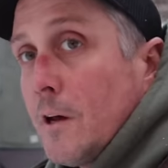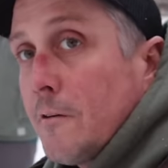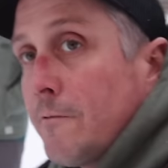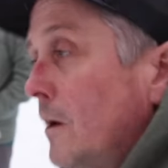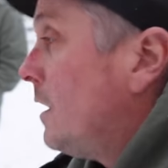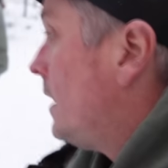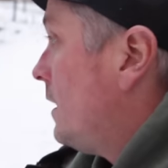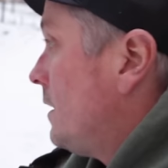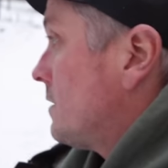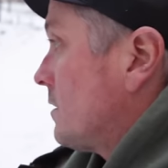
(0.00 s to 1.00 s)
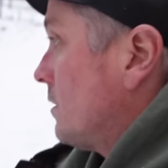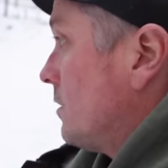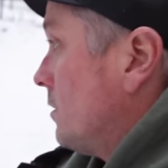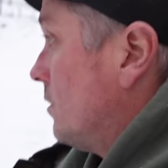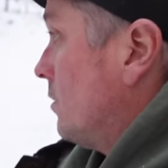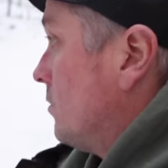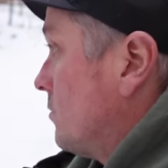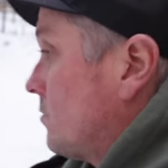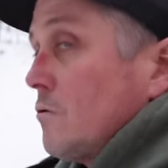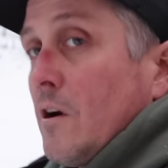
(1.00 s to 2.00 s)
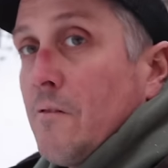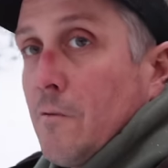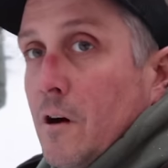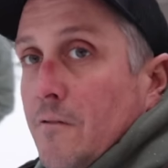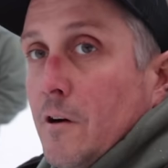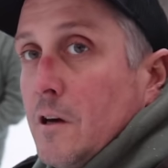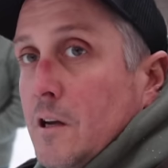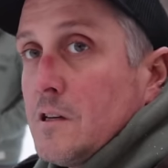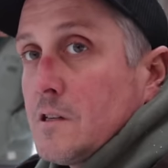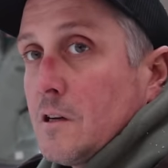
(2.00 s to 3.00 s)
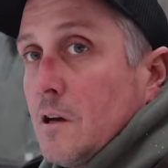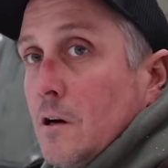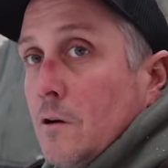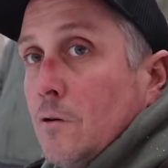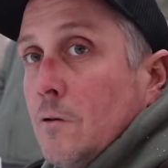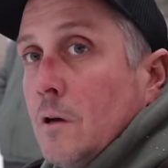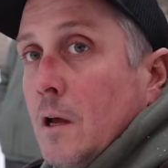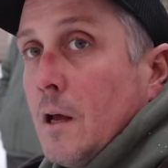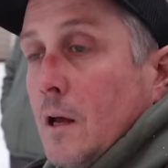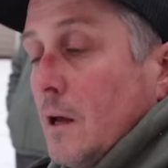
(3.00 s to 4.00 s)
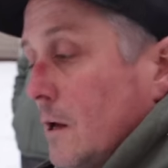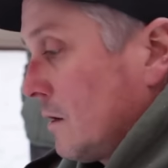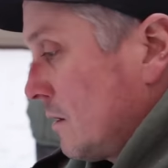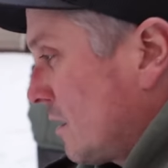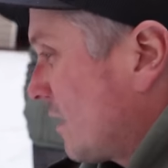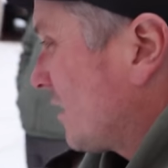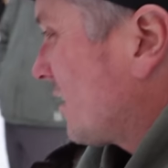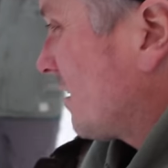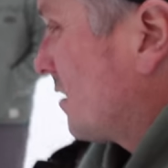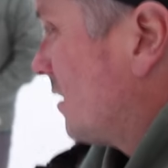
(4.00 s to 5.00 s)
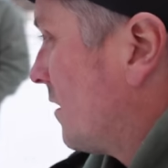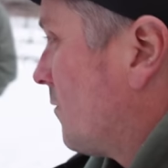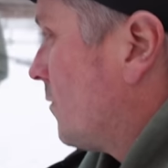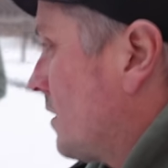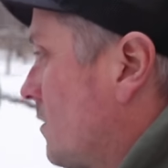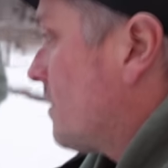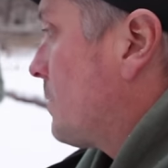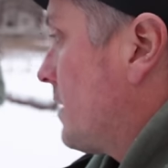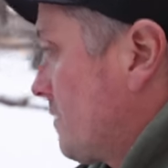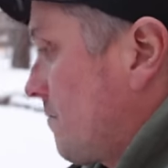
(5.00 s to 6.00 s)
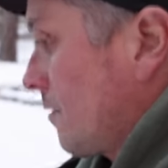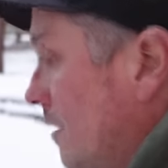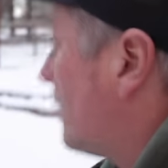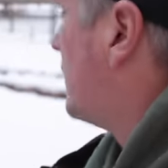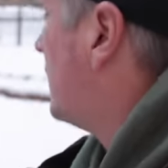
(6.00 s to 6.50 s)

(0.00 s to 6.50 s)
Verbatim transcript: enough to go drive wherever it needs to go. And I think, what do you have planned for it?